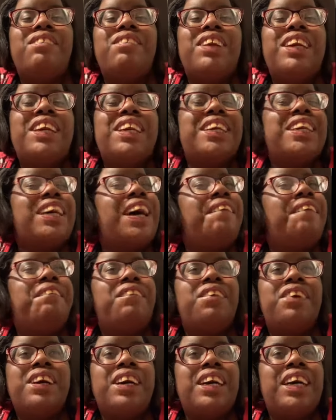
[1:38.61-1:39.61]
We need to stop
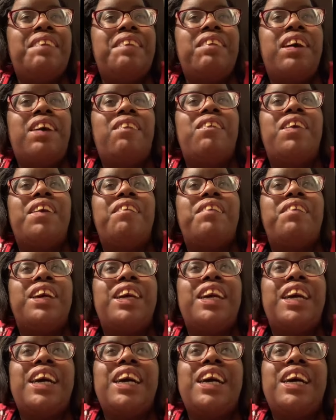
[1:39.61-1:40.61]
bragging about what we
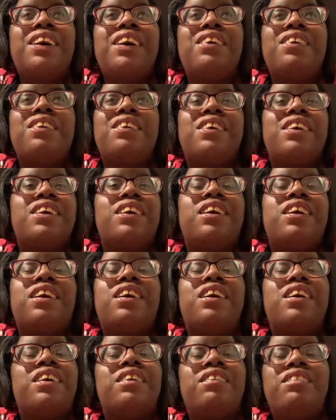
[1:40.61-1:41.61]
got, or
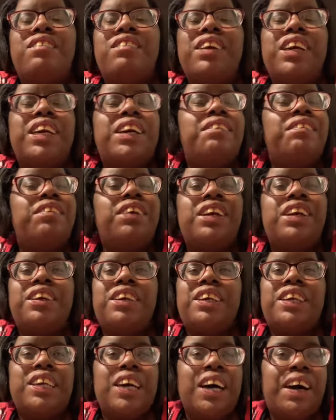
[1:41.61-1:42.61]
we need to
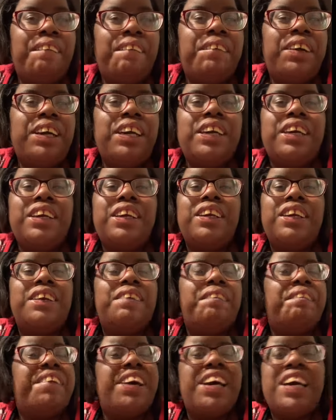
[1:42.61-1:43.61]
stop being
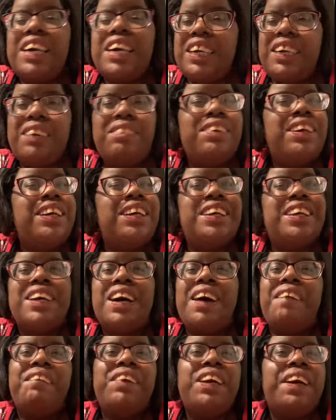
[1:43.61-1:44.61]
petty. We need to
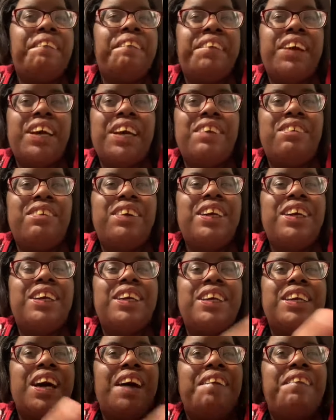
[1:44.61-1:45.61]
stop being petty. We need to
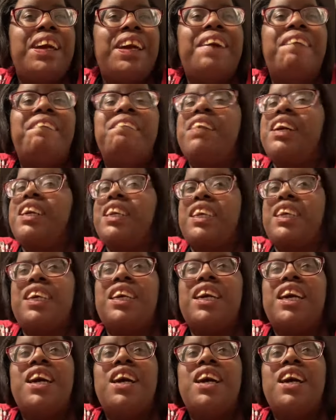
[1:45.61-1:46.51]
stop being messy.